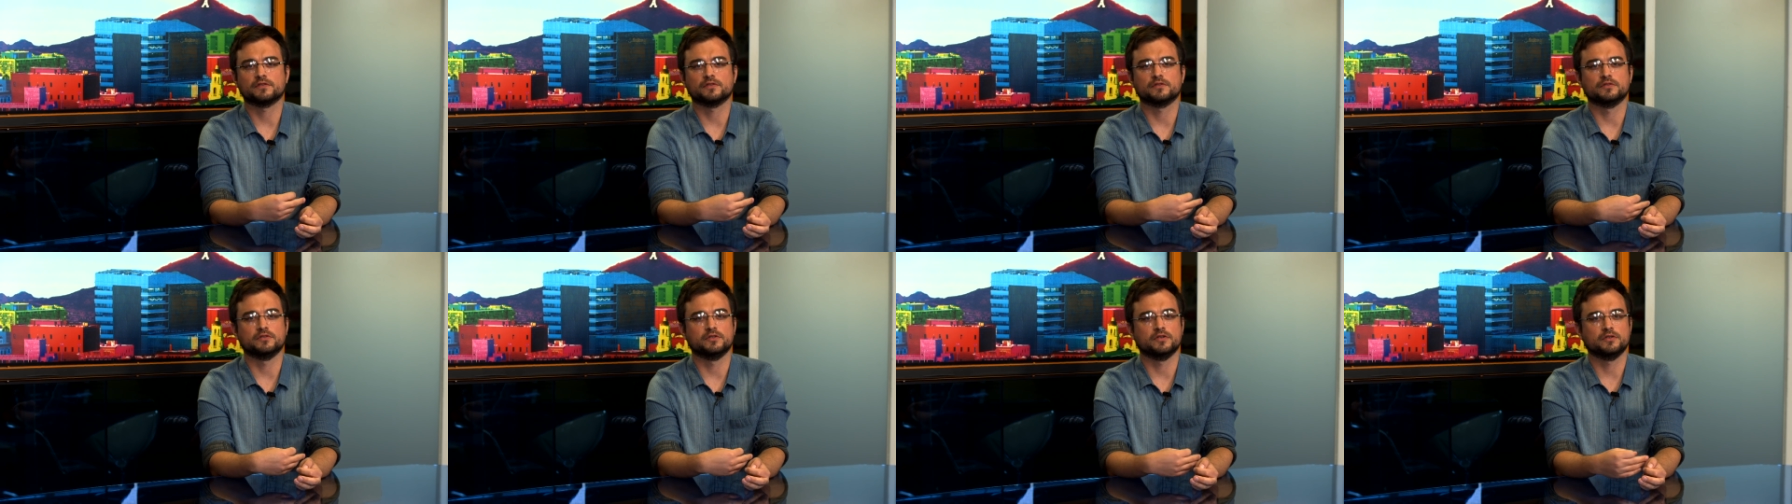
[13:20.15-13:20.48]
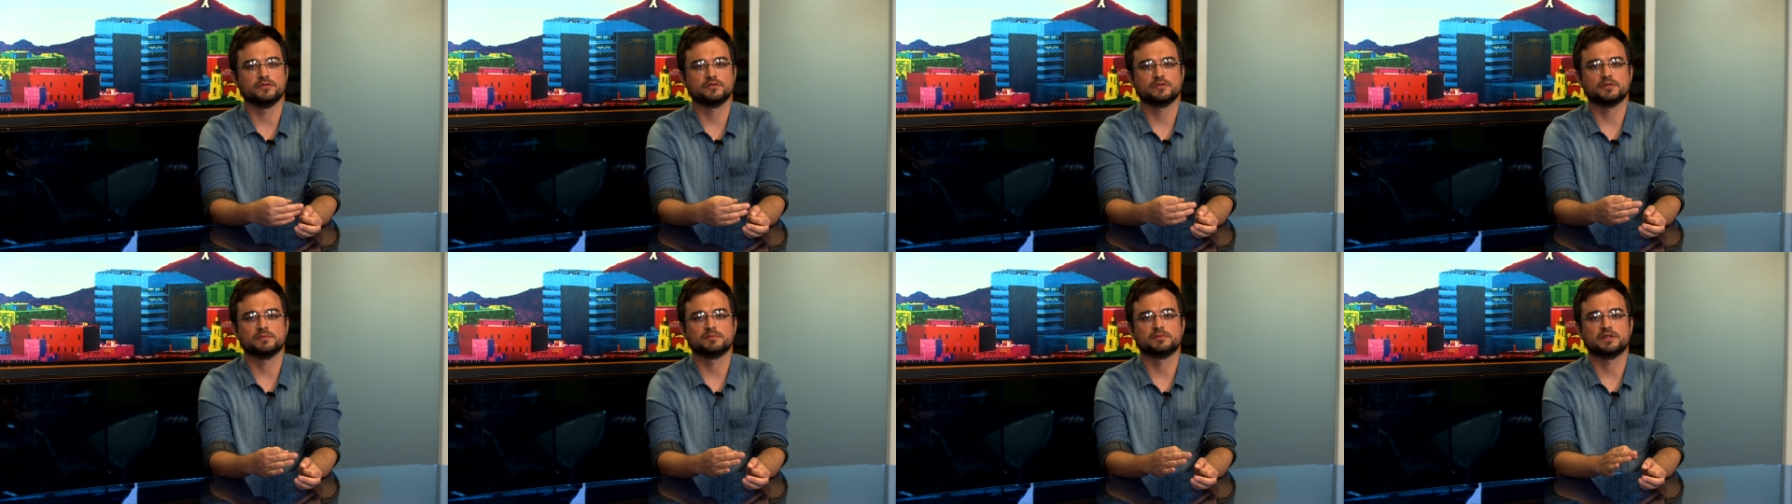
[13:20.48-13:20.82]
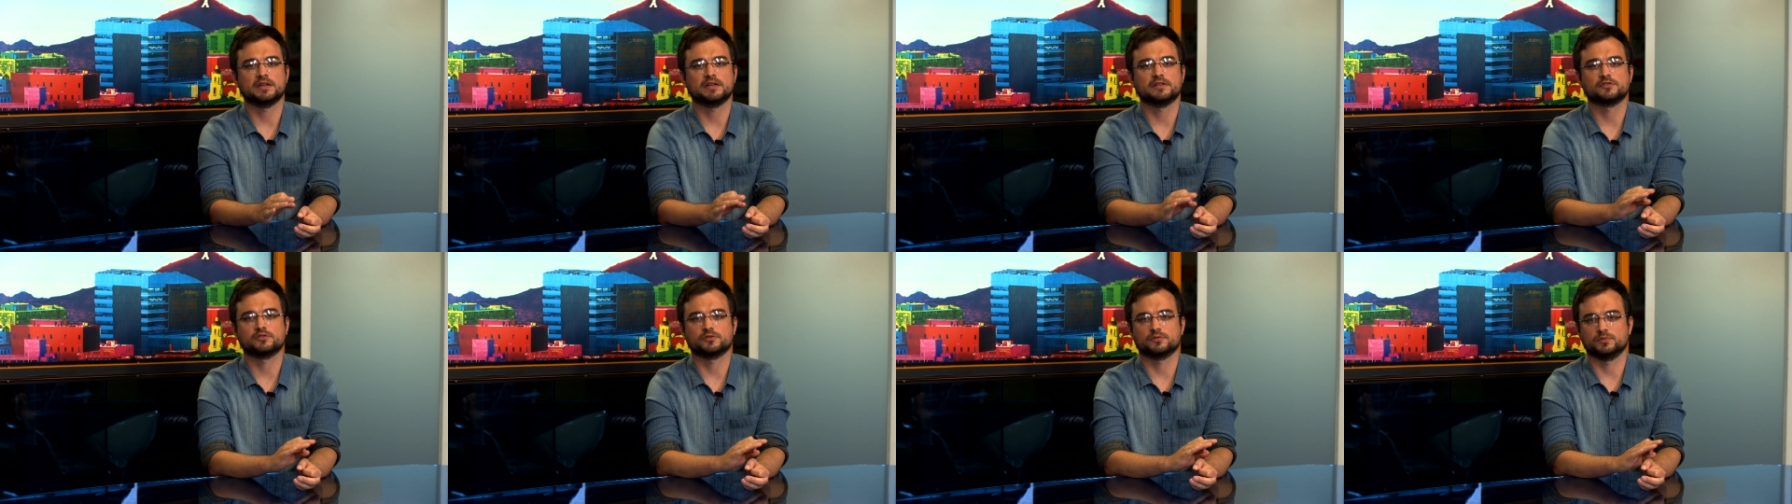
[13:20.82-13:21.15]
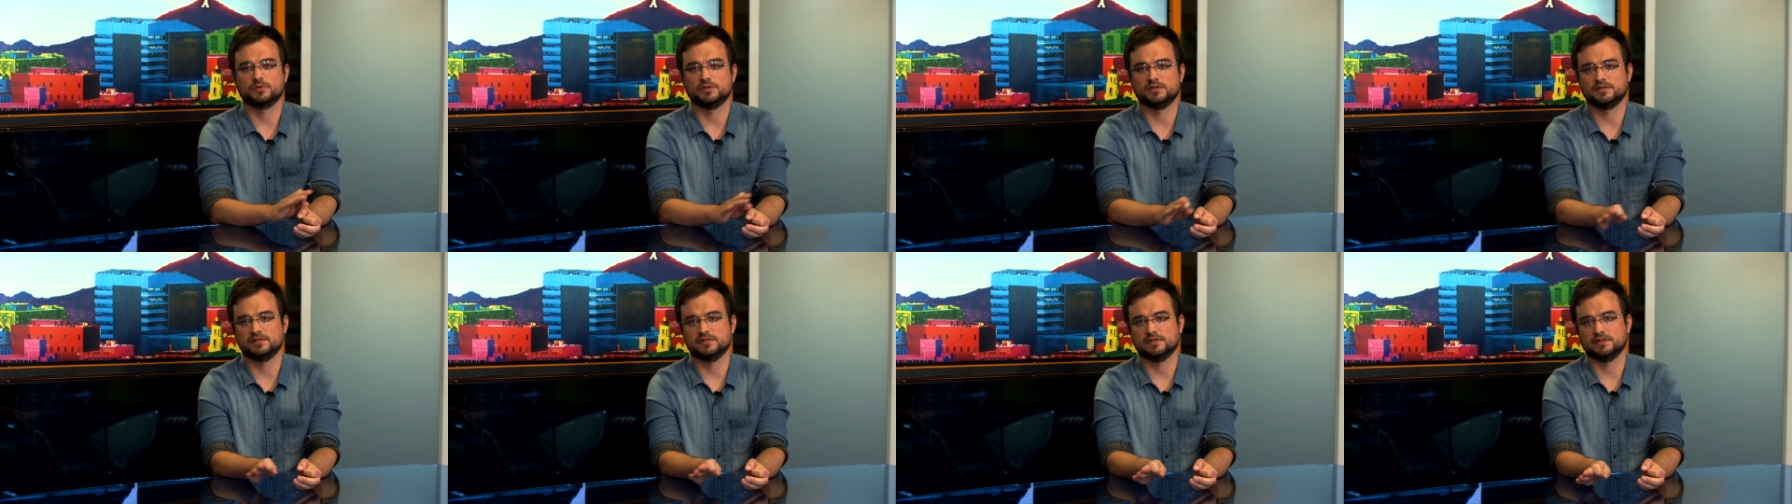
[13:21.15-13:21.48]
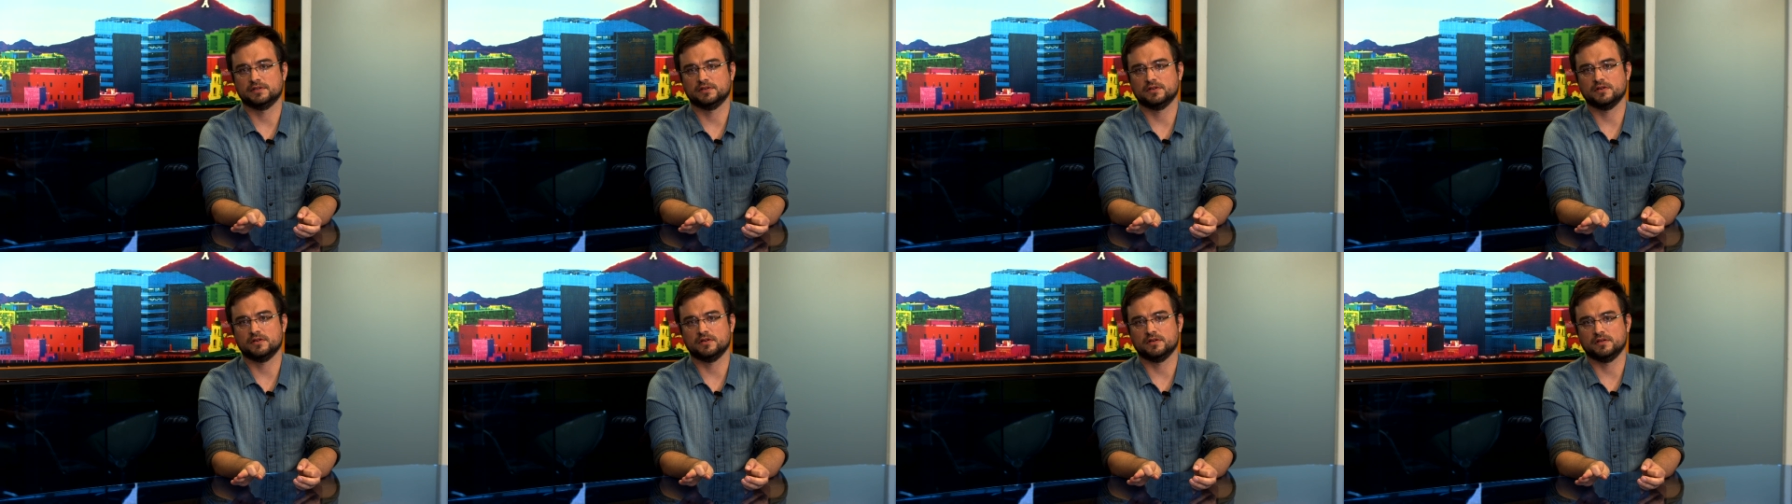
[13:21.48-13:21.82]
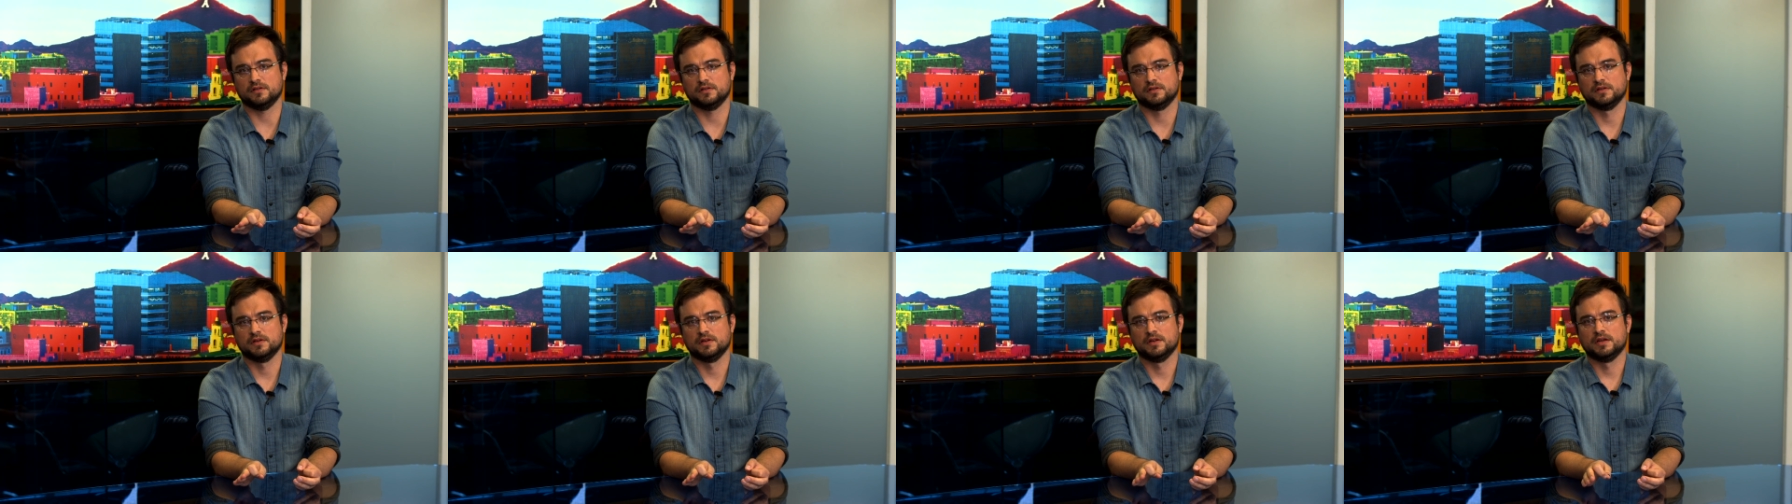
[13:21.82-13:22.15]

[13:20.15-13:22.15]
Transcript: no substantial reason at all.